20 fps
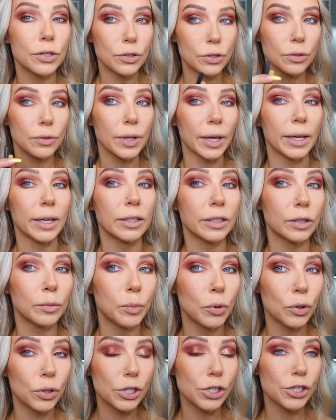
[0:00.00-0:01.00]
do the inner
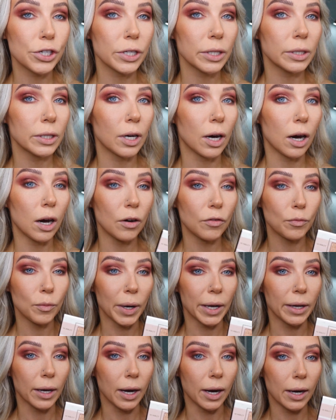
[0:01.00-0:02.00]
portion of
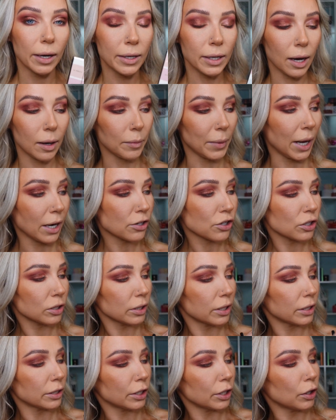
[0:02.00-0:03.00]
my eye, I'm
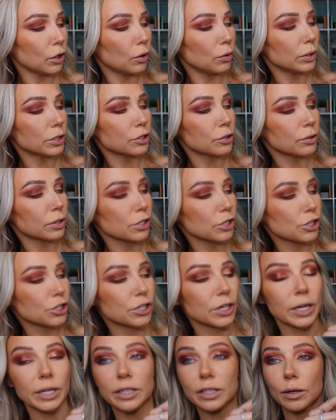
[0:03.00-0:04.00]
actually gonna go into the
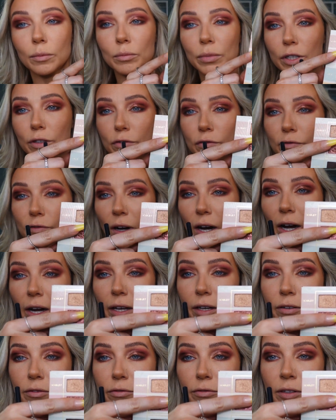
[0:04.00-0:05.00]
shade number
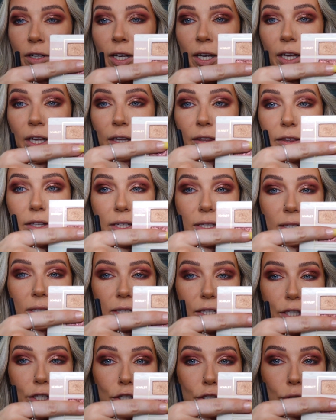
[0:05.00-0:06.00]
5. This
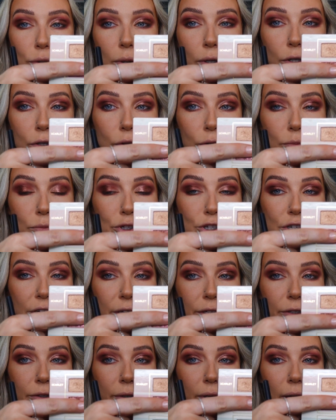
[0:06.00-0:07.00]
is a duochrome
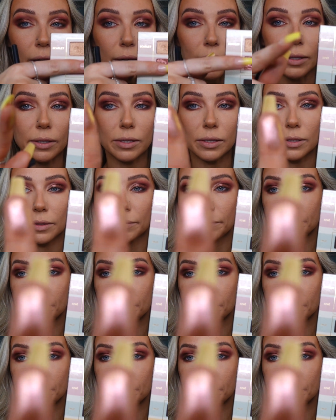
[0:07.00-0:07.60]
shade, you guys.